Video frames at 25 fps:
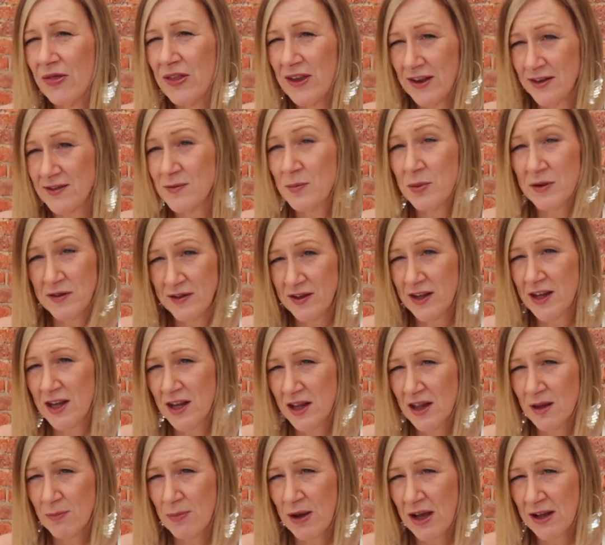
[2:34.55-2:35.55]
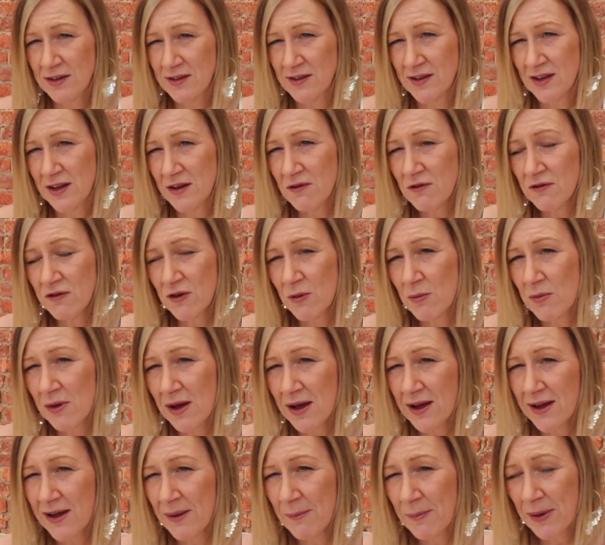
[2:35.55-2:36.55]
this particular pattern, from
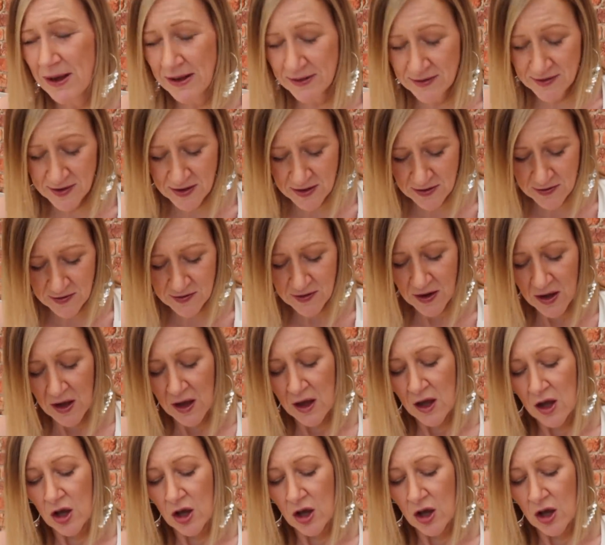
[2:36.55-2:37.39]
I Am Patterns.